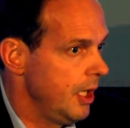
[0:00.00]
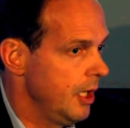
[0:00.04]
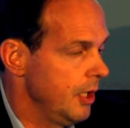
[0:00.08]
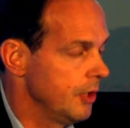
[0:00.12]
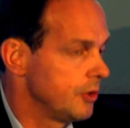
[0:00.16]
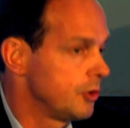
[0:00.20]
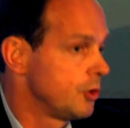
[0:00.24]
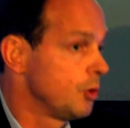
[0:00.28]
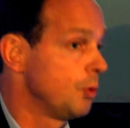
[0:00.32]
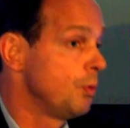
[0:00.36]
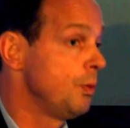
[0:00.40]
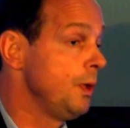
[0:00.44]

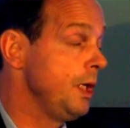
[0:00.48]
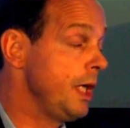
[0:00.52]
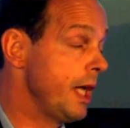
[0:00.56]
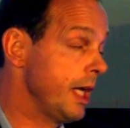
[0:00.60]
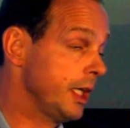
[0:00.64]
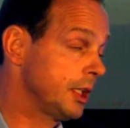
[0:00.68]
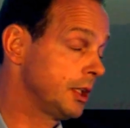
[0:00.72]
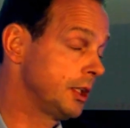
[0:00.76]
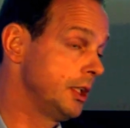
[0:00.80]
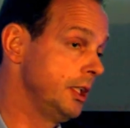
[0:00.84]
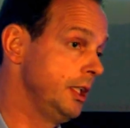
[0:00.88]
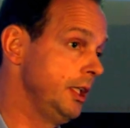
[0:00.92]
So we
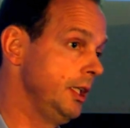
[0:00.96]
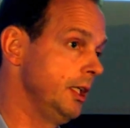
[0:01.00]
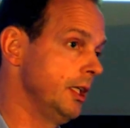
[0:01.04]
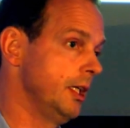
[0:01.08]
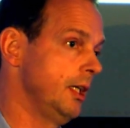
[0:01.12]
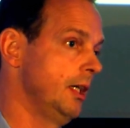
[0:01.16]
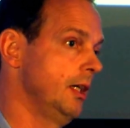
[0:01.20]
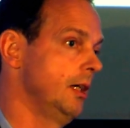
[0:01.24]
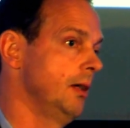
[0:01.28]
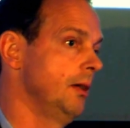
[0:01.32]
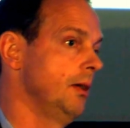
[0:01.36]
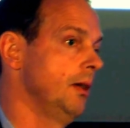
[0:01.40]
actually
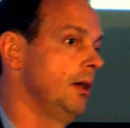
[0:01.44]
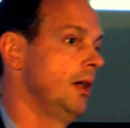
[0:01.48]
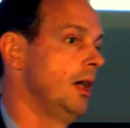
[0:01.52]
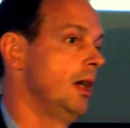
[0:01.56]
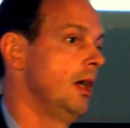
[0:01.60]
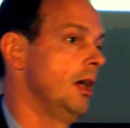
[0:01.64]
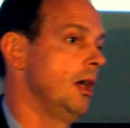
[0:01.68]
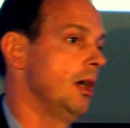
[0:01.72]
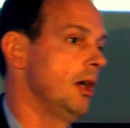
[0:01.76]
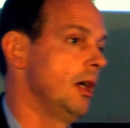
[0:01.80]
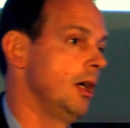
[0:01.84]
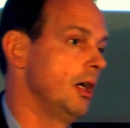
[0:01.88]

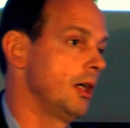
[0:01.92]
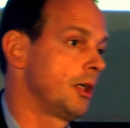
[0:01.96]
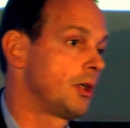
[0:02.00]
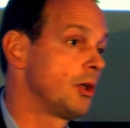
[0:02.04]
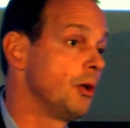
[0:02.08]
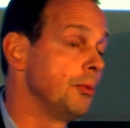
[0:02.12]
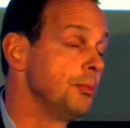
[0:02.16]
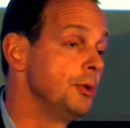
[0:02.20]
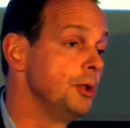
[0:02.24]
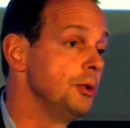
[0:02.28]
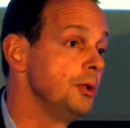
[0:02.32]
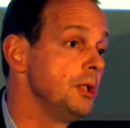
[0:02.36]

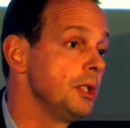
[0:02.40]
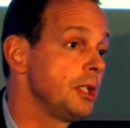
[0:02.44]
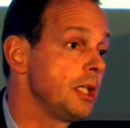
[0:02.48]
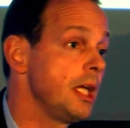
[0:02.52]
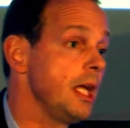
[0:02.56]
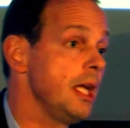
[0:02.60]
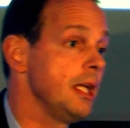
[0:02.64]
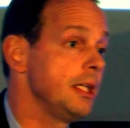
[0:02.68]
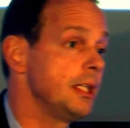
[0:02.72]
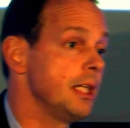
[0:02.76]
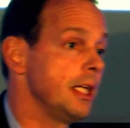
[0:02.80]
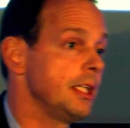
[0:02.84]

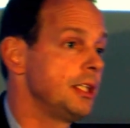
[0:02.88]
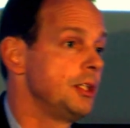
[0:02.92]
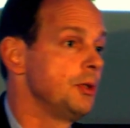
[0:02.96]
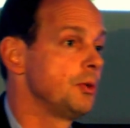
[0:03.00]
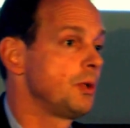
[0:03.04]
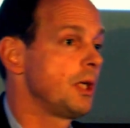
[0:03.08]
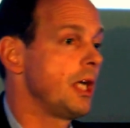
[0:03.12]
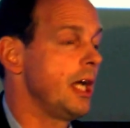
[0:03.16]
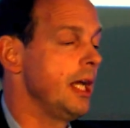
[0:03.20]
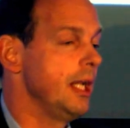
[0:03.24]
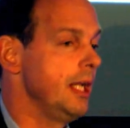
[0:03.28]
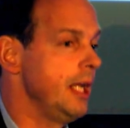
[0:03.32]
communicate that you
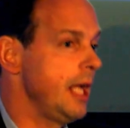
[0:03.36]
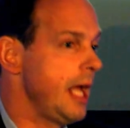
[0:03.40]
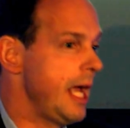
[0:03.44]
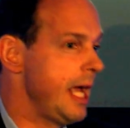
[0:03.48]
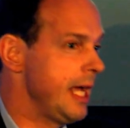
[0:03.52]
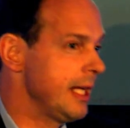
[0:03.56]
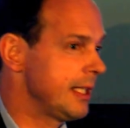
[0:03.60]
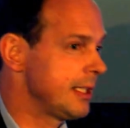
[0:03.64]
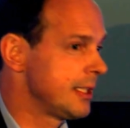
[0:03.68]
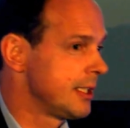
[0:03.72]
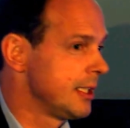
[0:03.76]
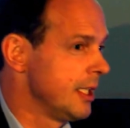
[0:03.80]
can
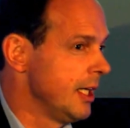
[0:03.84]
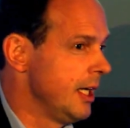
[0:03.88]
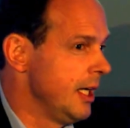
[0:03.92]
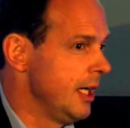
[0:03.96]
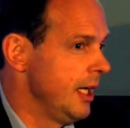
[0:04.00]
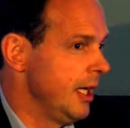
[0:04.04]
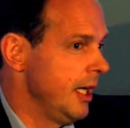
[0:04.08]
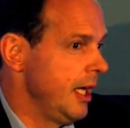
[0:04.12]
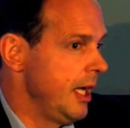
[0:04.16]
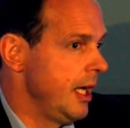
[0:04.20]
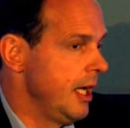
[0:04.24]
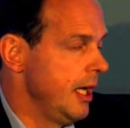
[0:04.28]
add
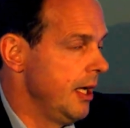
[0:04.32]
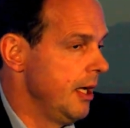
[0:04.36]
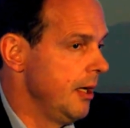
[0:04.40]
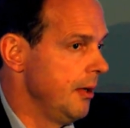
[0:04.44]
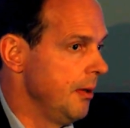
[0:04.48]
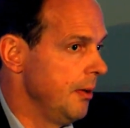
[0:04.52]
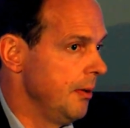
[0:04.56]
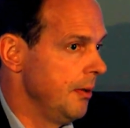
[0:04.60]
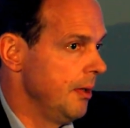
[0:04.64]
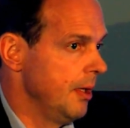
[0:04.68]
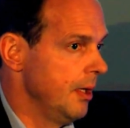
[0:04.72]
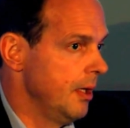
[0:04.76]

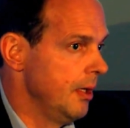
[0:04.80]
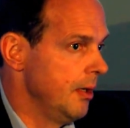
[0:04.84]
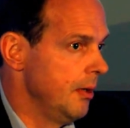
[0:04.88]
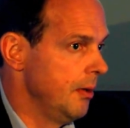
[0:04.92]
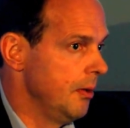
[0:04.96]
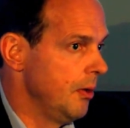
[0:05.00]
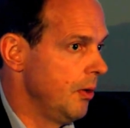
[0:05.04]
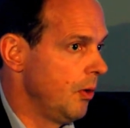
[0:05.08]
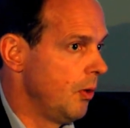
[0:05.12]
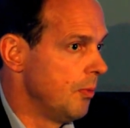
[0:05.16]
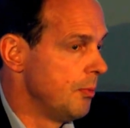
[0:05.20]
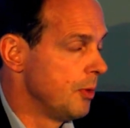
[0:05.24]

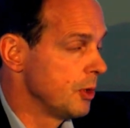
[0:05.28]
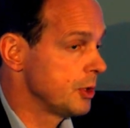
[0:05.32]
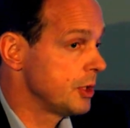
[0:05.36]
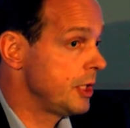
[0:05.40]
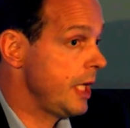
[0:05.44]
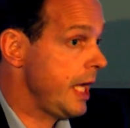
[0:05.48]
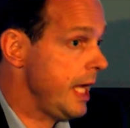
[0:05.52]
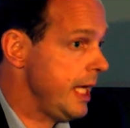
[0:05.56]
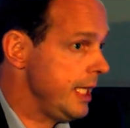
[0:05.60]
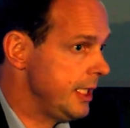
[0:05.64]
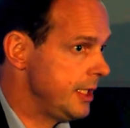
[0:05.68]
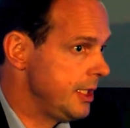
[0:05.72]
almost
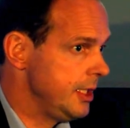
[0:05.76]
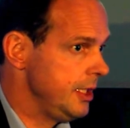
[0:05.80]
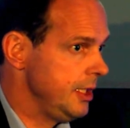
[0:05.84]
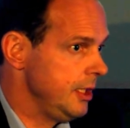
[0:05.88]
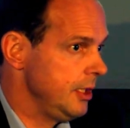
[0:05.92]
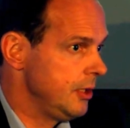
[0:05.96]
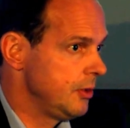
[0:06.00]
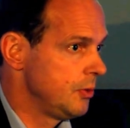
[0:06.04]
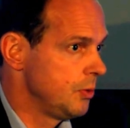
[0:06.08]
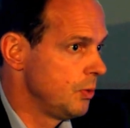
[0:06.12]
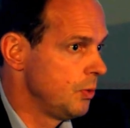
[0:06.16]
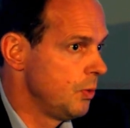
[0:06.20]
80
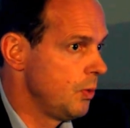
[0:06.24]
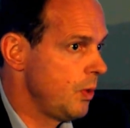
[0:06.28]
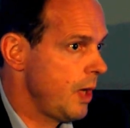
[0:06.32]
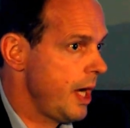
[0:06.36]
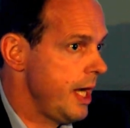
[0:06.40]
to